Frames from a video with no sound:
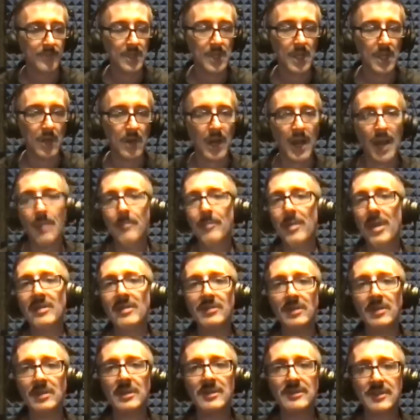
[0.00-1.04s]
you know, I
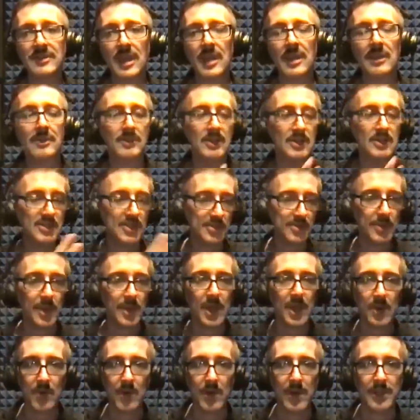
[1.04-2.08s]
basically said, this is what
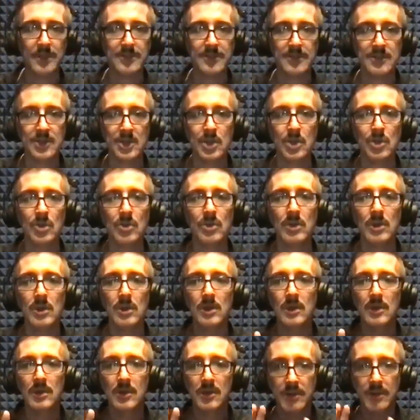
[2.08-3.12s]
I wanted to do.
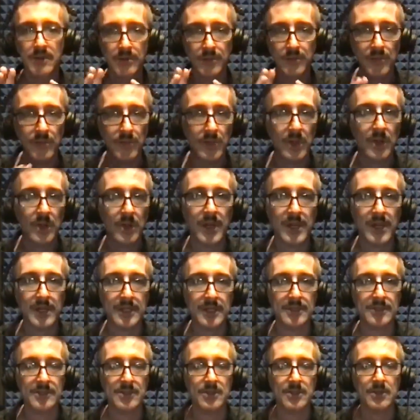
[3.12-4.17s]
What do I
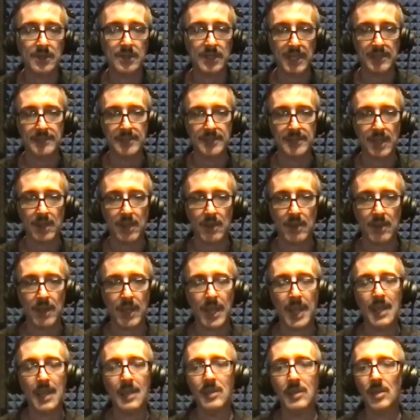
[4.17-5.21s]
need to do to get there?
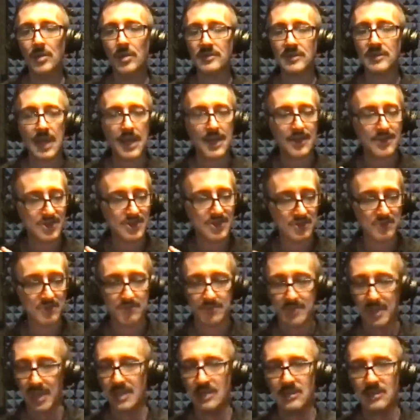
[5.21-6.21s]
And those guys just